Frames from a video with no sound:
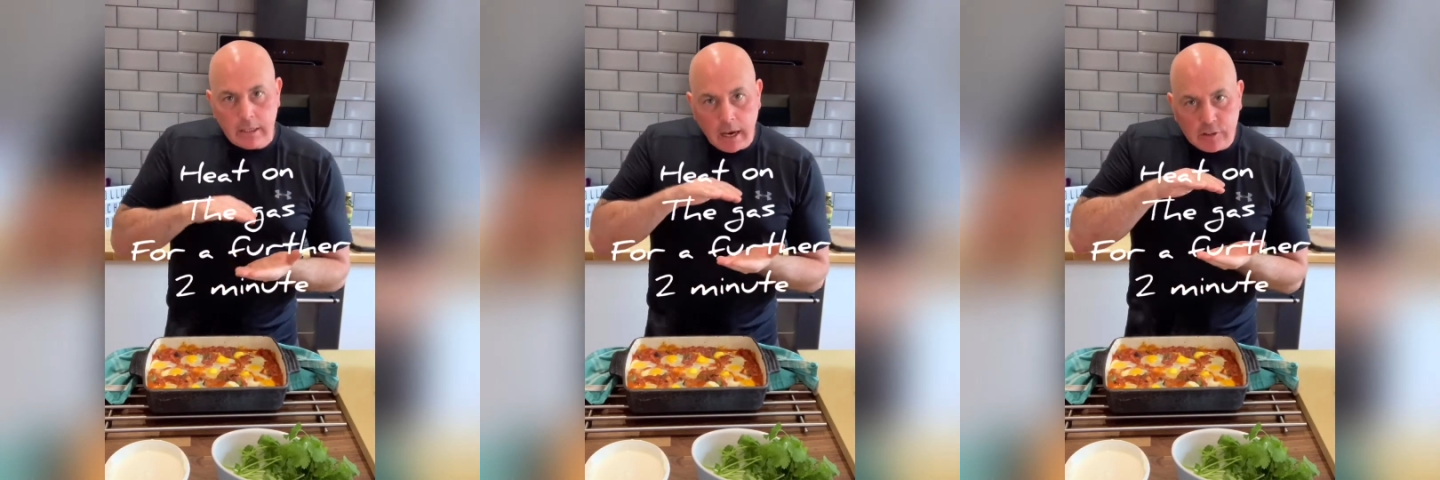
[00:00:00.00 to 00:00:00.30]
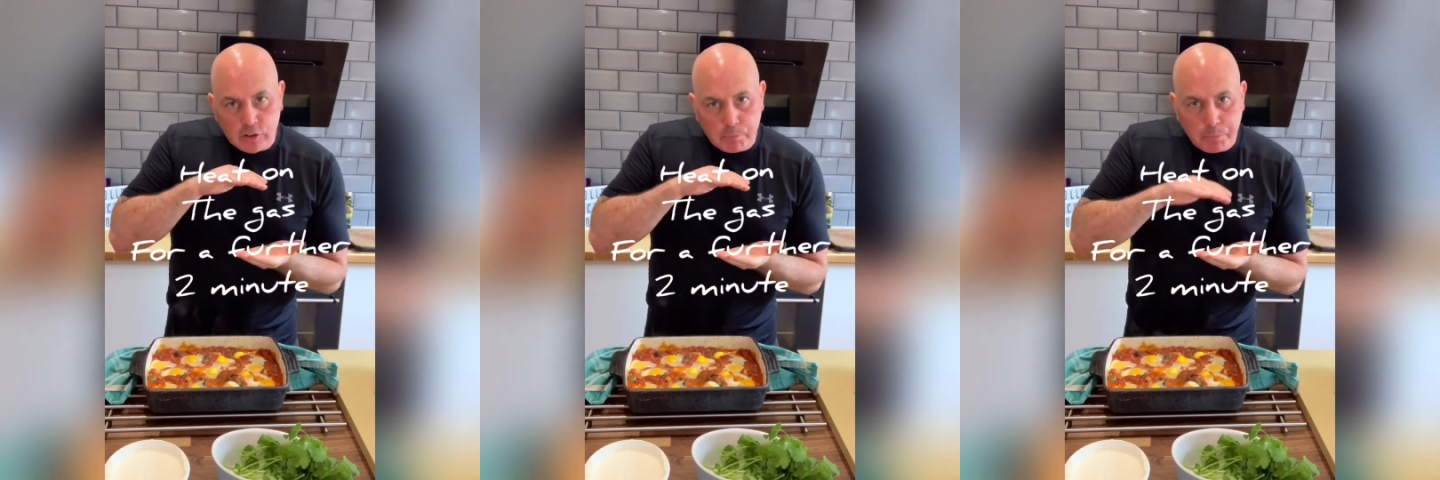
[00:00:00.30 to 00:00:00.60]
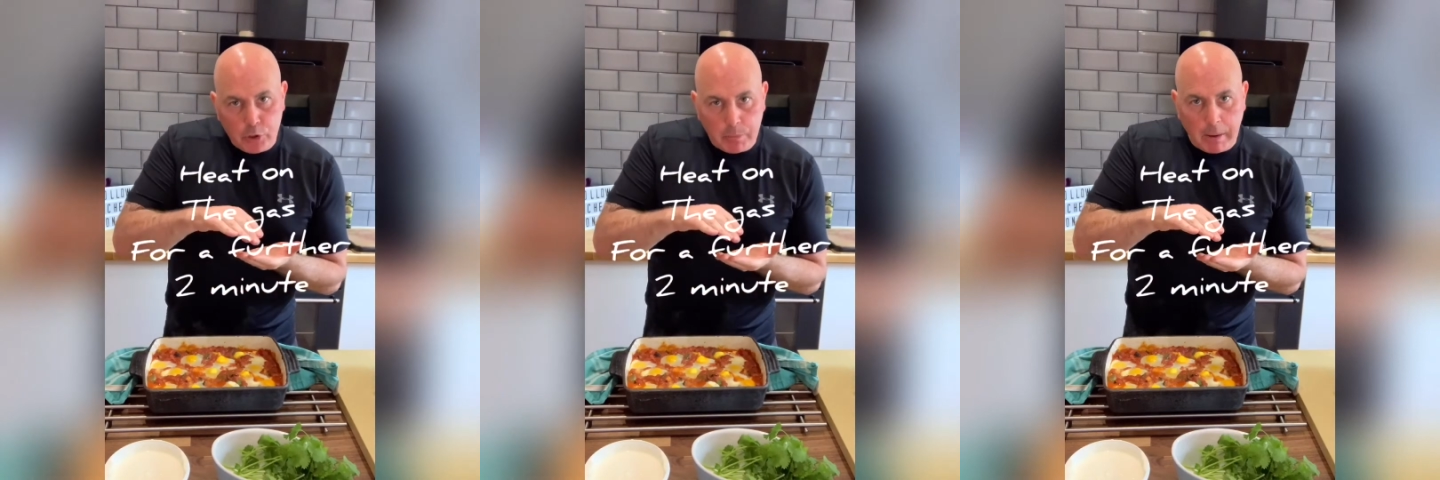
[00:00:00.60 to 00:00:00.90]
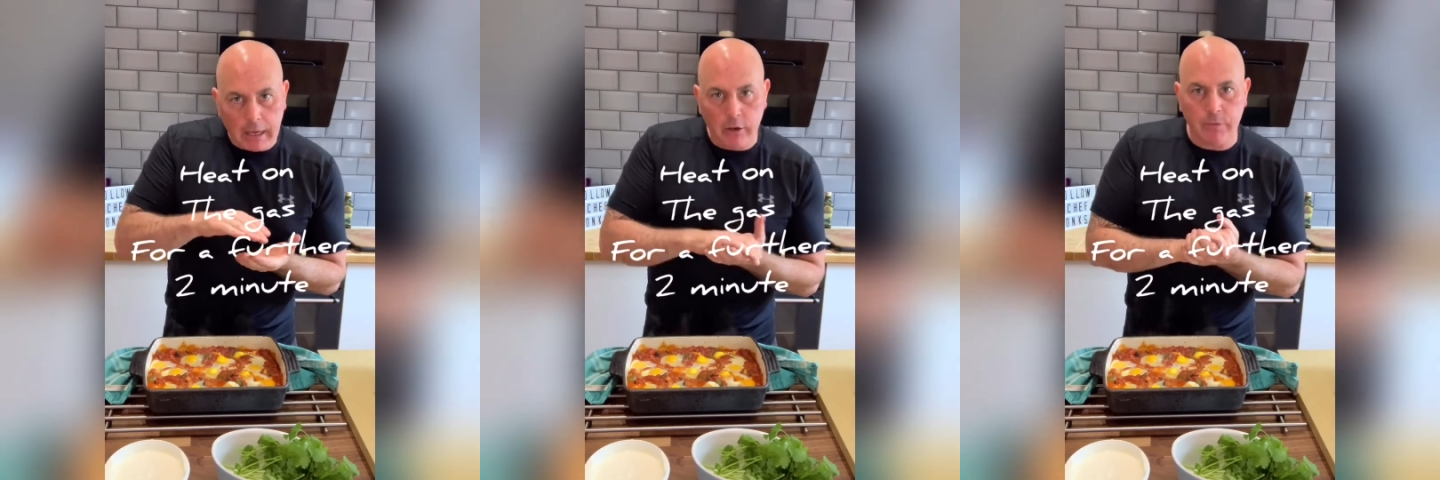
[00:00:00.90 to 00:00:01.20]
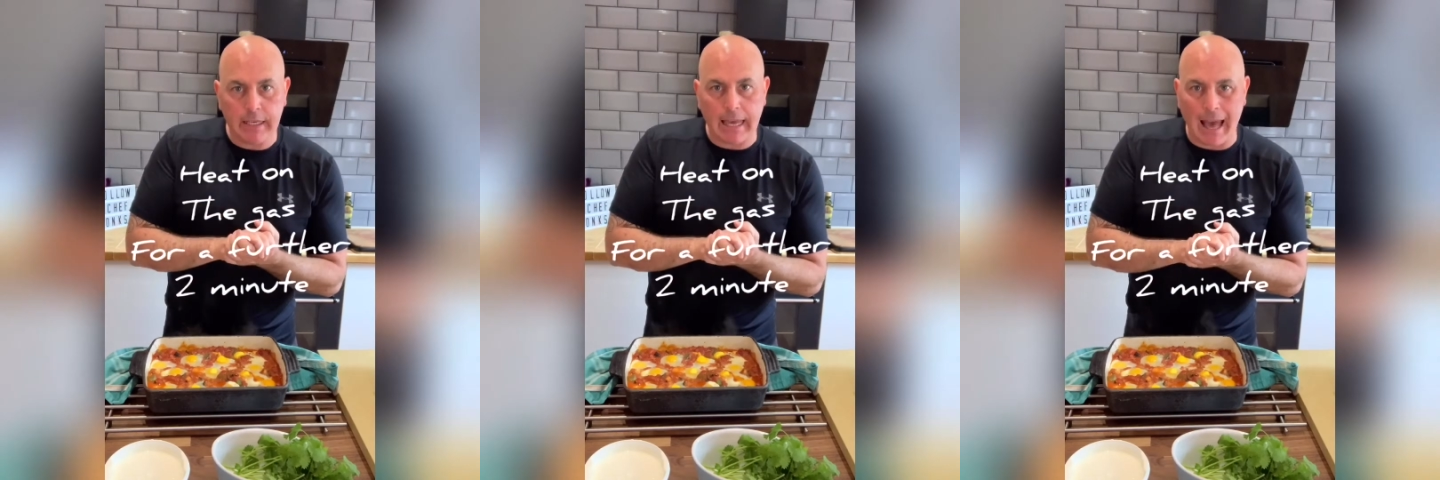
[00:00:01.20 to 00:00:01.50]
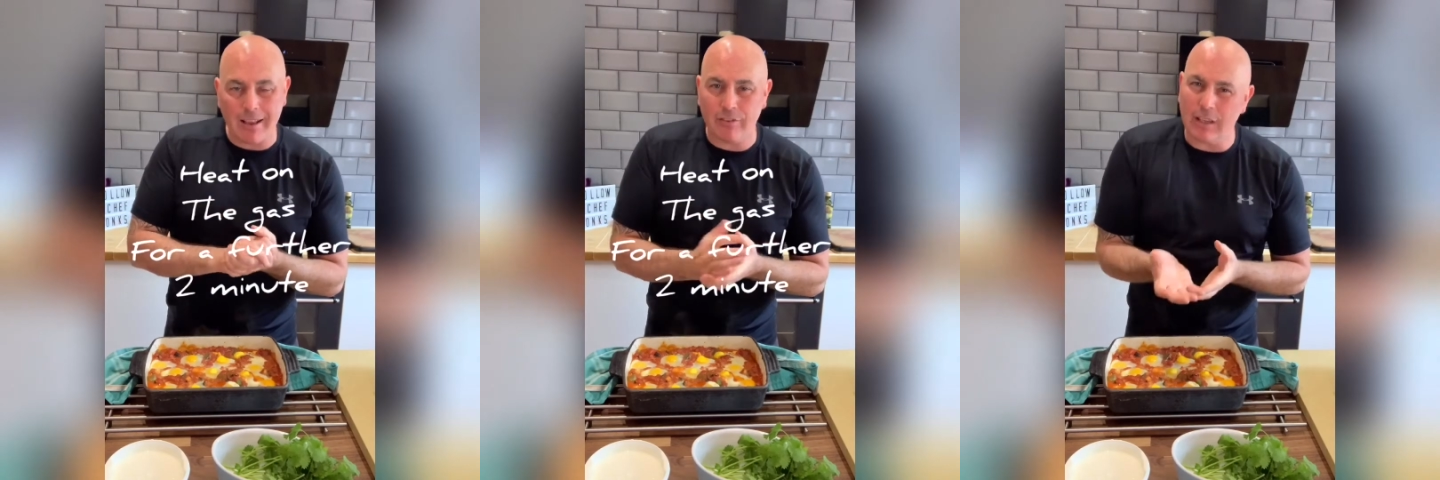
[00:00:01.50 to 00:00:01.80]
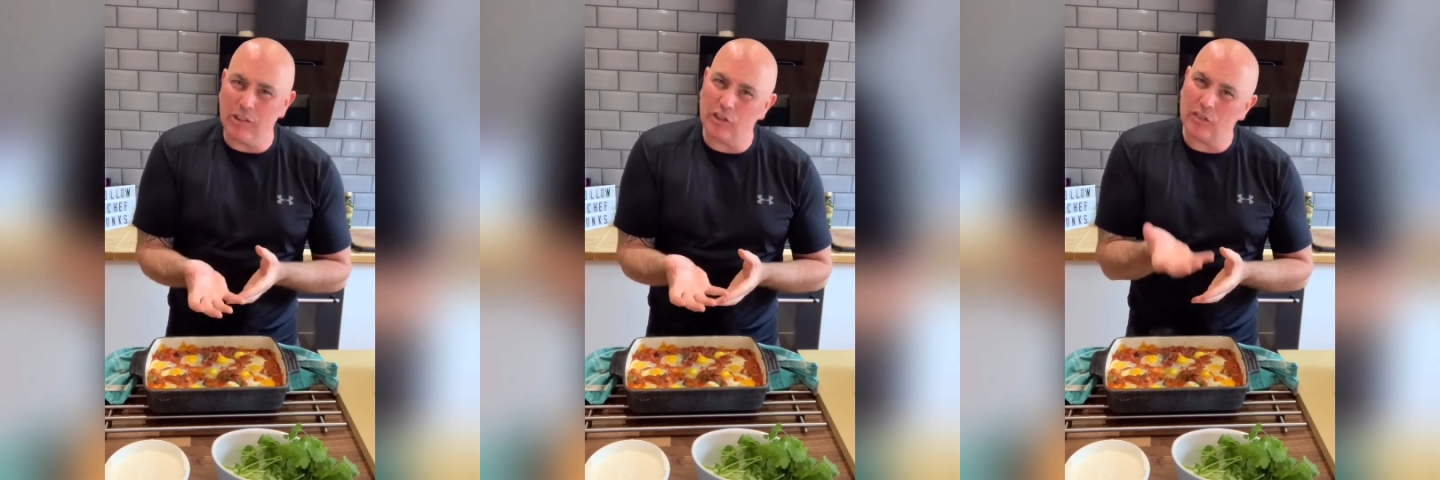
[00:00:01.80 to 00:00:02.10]
I just put it back on the gas
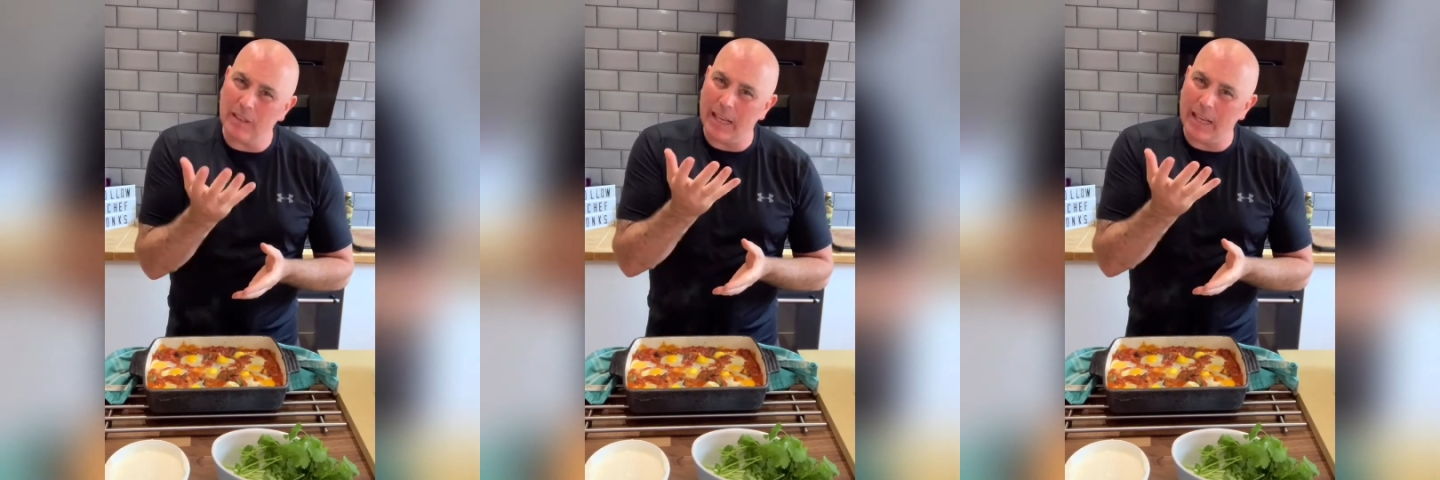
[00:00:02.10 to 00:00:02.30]
and just